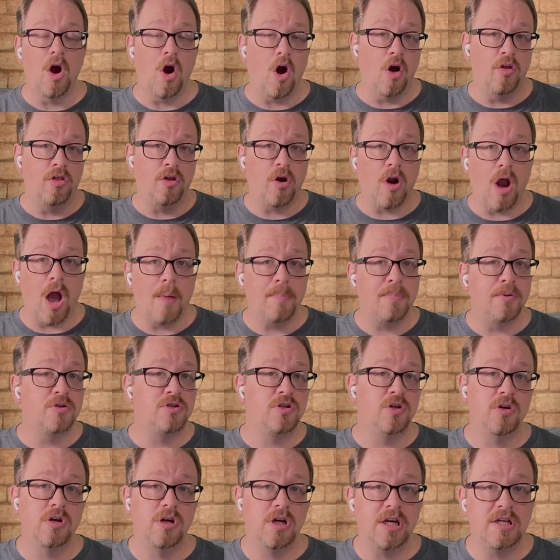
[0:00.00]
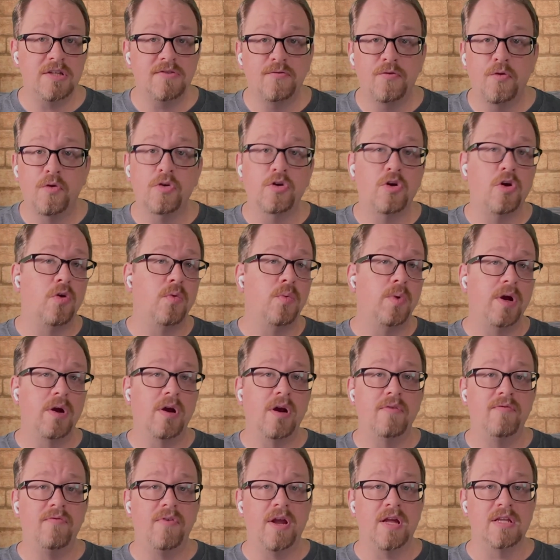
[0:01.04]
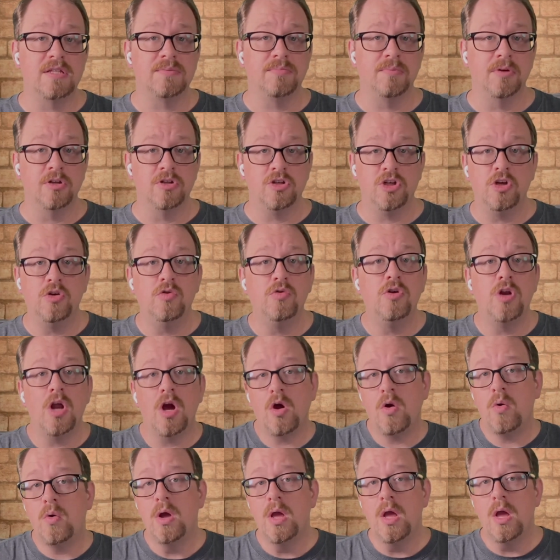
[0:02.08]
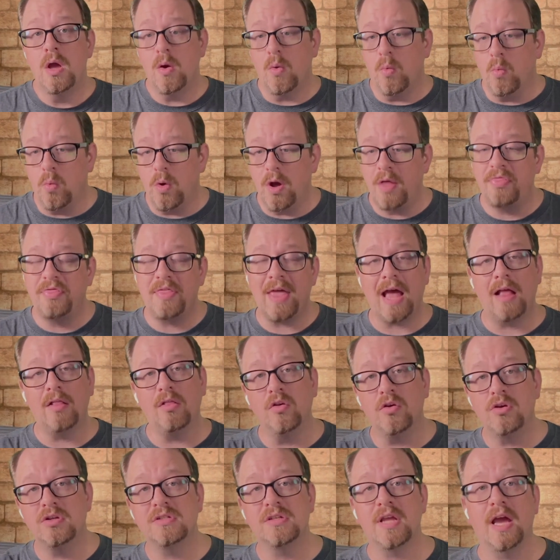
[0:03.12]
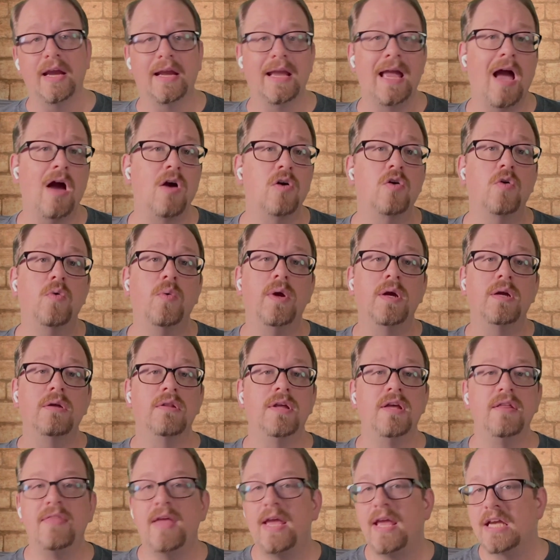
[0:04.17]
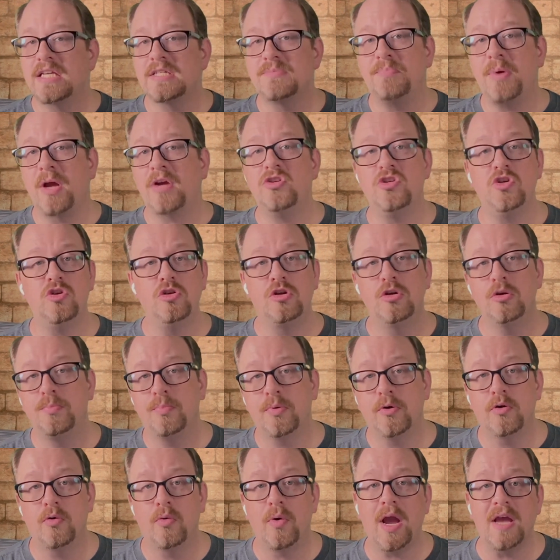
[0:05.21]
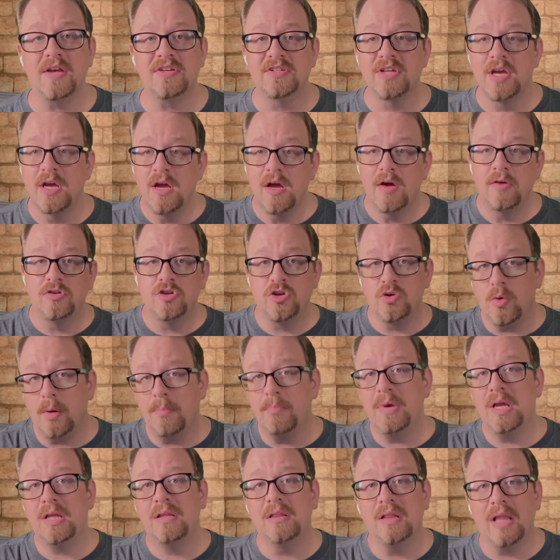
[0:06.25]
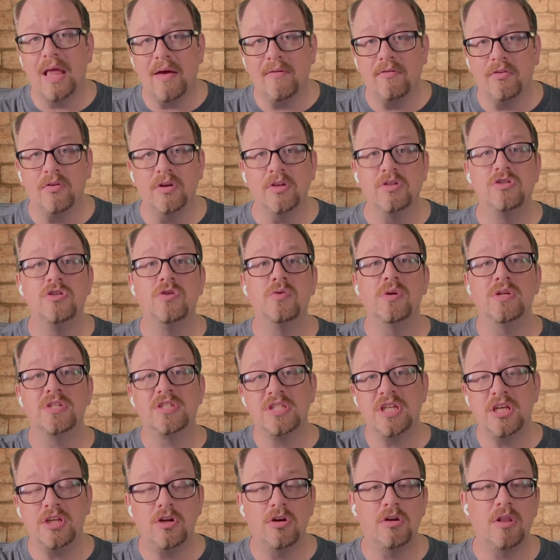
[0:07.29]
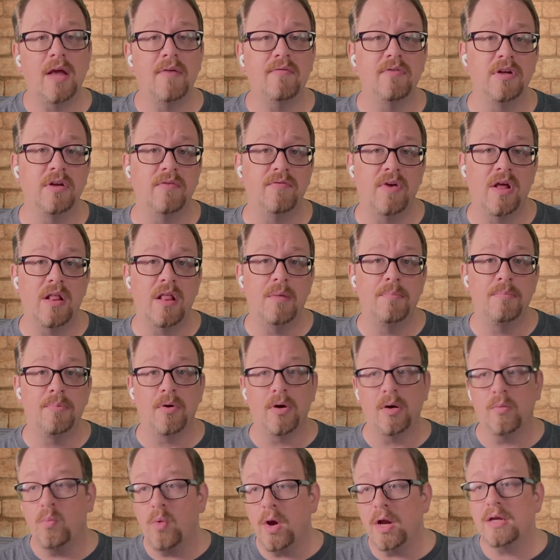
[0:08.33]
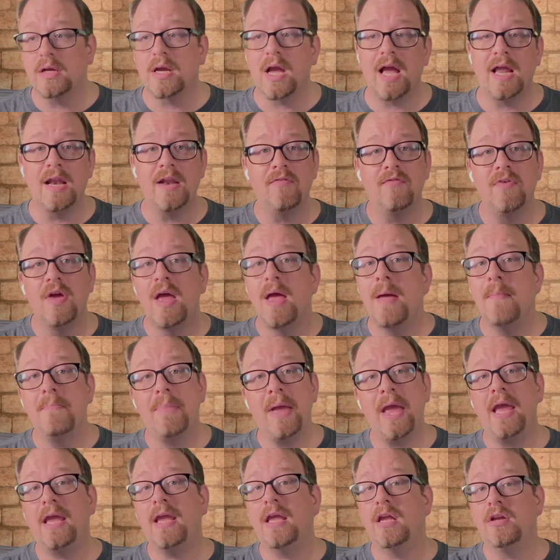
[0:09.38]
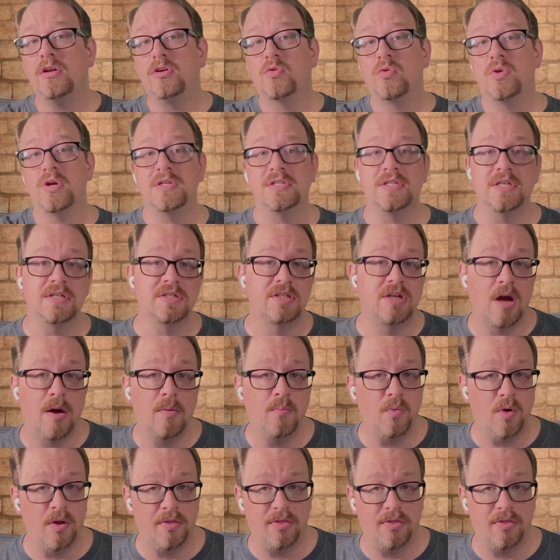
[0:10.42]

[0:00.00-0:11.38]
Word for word: Are there opportunities for career advancement? Do you know what that looks like? How quickly they expect you to progress to a mid level and to a senior level developer, and what kind of pay increases come with